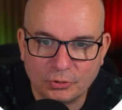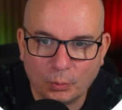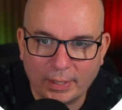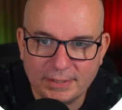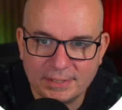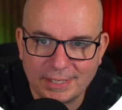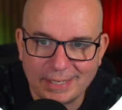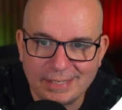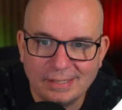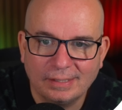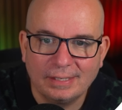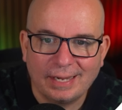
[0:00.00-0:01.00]
20.
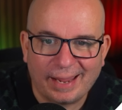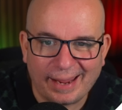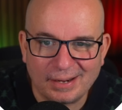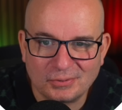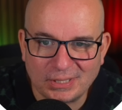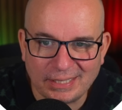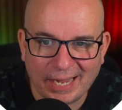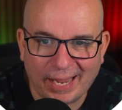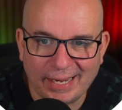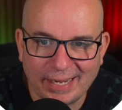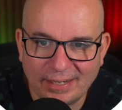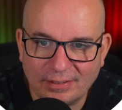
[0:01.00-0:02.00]
Audi
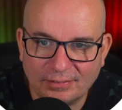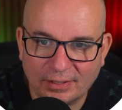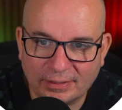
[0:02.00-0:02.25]
A8,